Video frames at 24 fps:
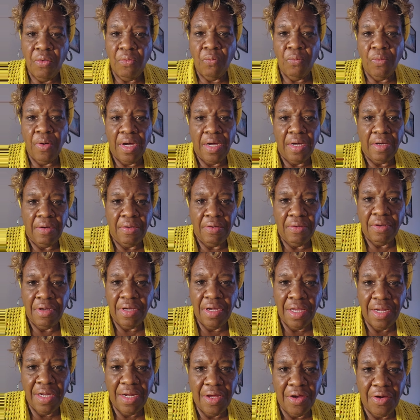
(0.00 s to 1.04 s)
Well,
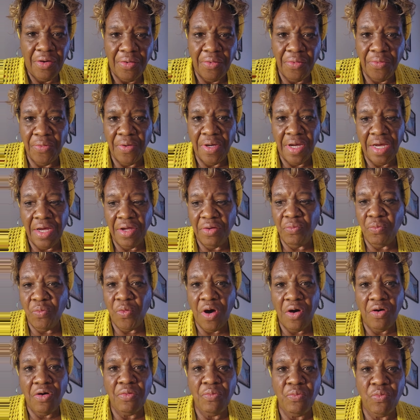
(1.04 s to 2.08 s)
hello, and
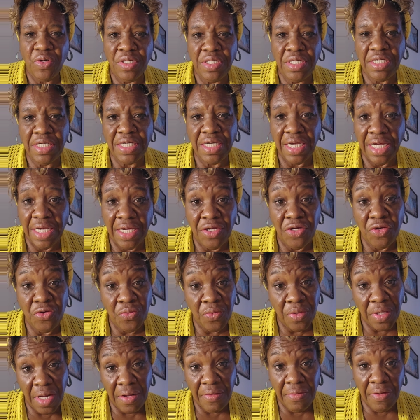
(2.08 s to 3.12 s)
welcome once again
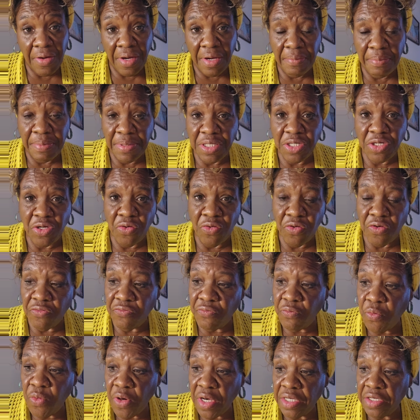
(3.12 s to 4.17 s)
to another episode
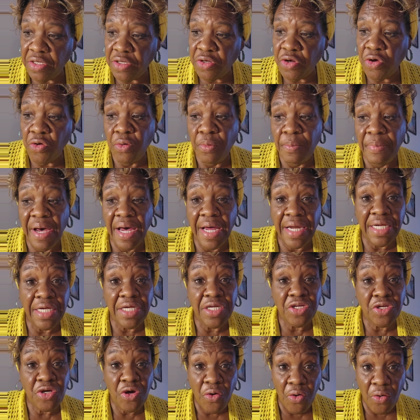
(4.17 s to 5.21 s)
of What
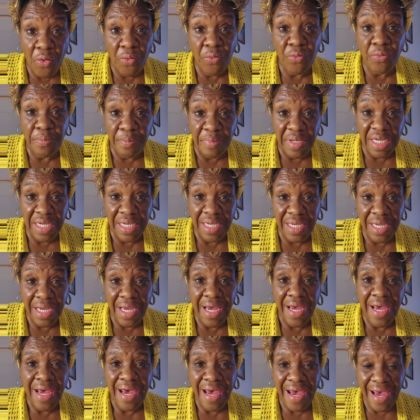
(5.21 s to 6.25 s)
Nobody Told Me
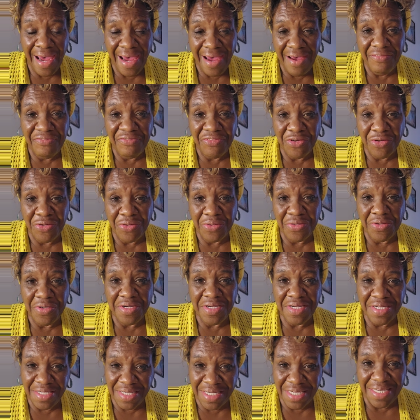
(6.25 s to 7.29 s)
After
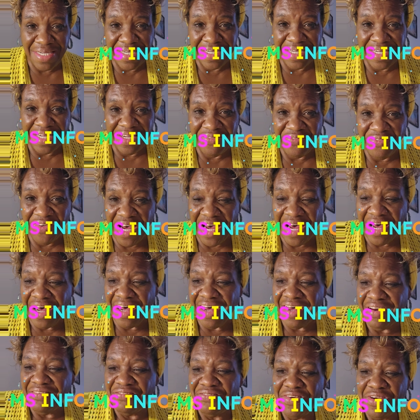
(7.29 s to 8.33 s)
65.
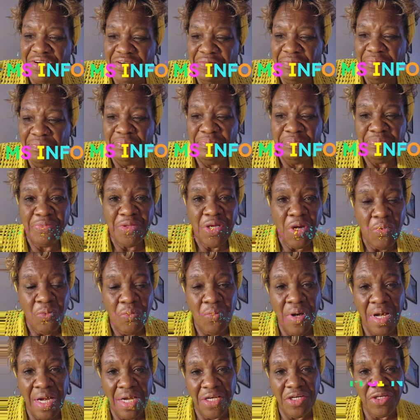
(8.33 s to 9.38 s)

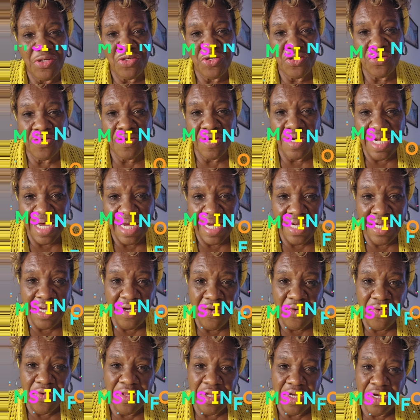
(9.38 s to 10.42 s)
Well, it's your lady
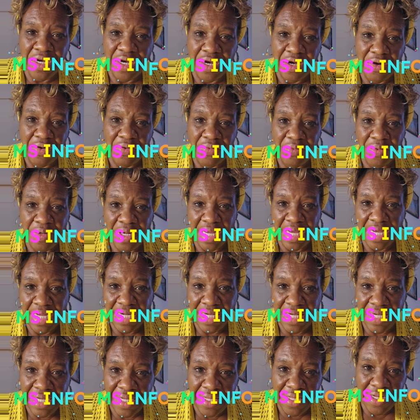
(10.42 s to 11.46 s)
on the go,
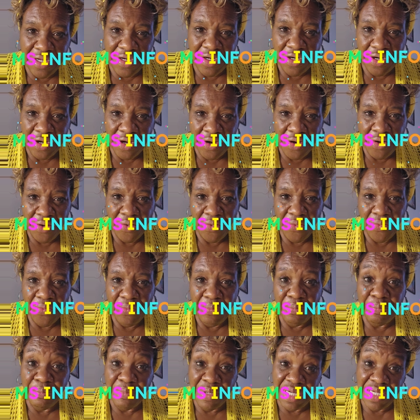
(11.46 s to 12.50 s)
lady in the know,
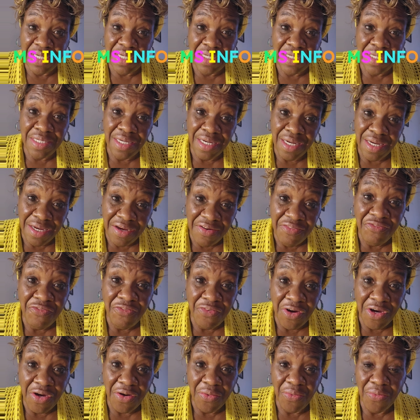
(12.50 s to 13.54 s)
Miss
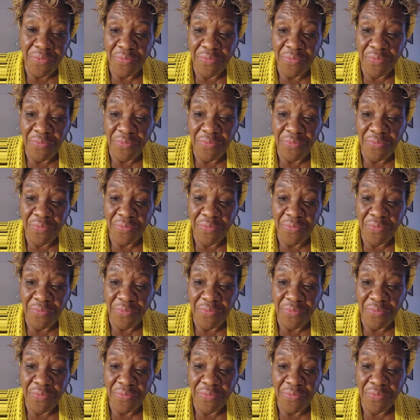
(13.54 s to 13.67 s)
Info.